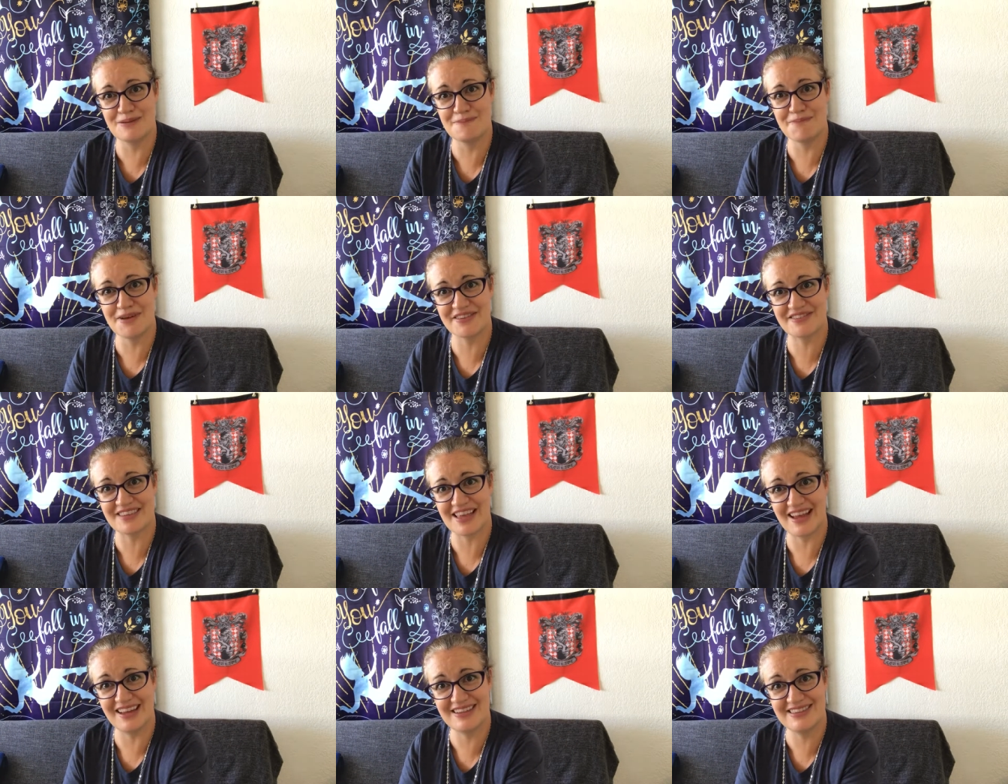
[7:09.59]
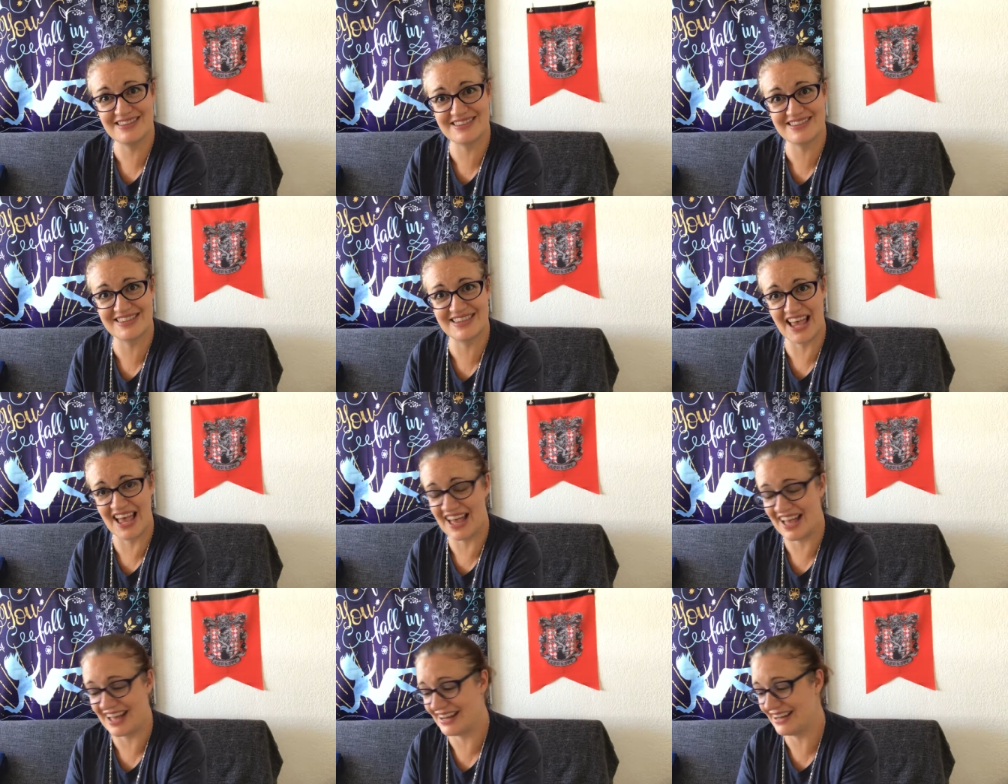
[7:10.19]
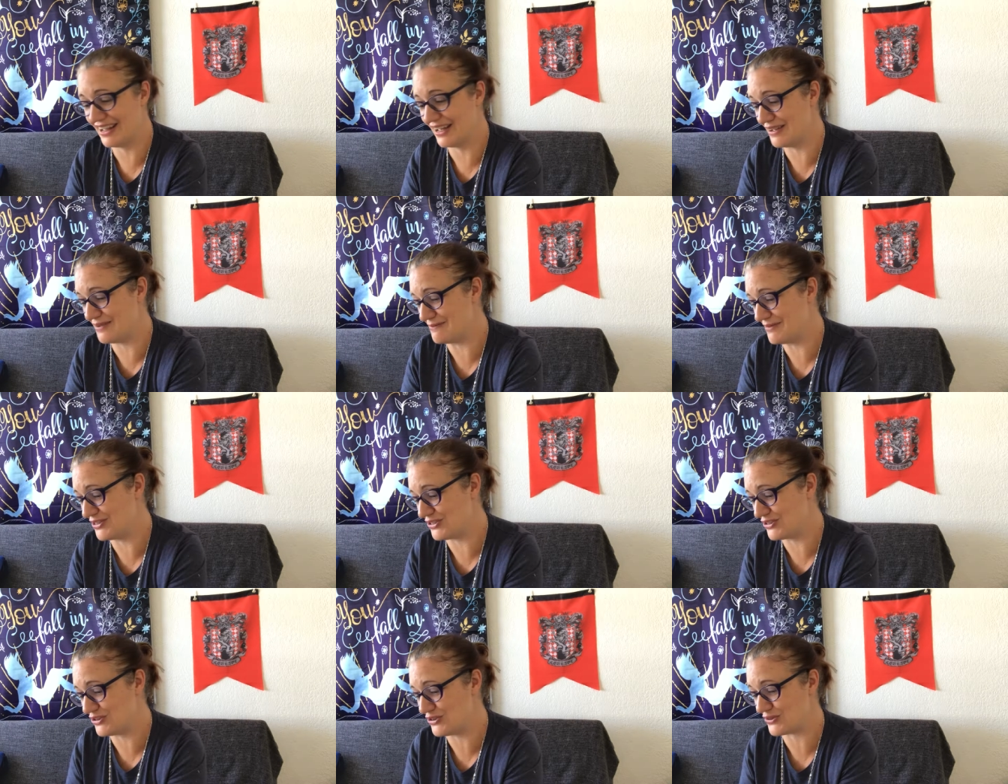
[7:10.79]
besides that, I'm
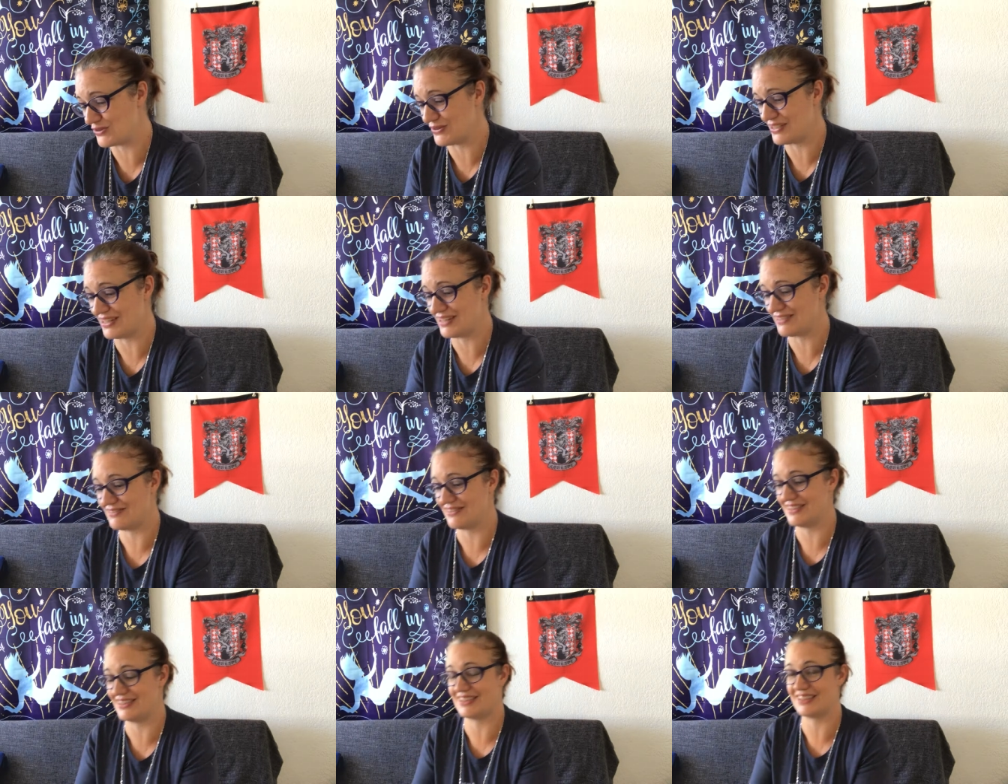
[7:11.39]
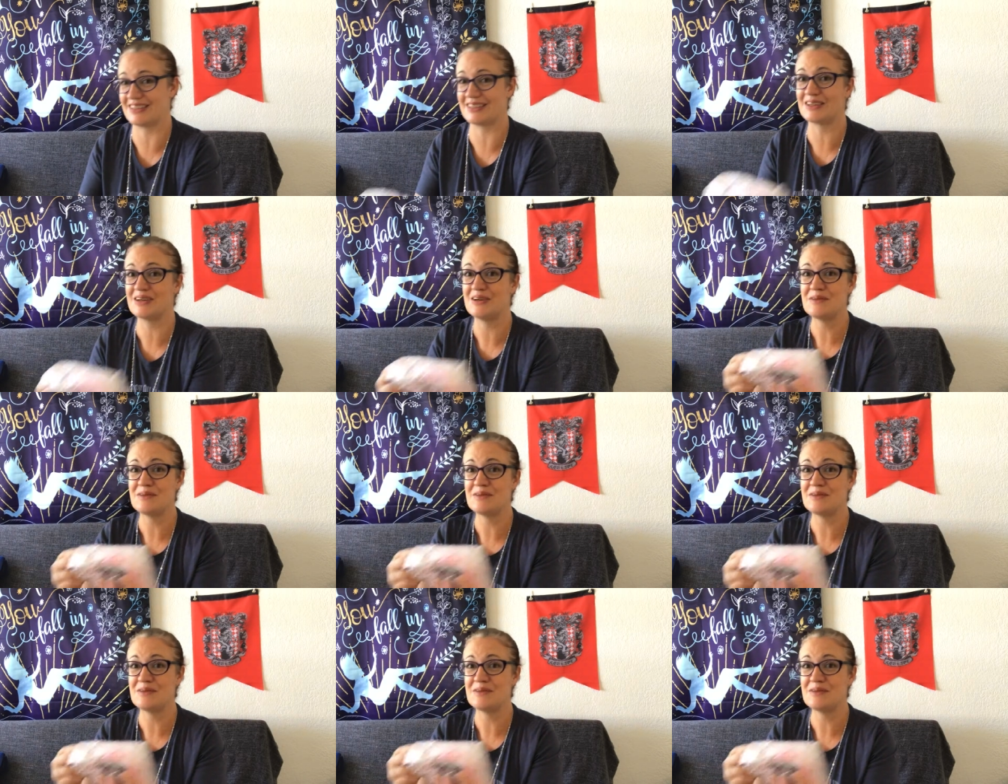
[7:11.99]
enjoying everything.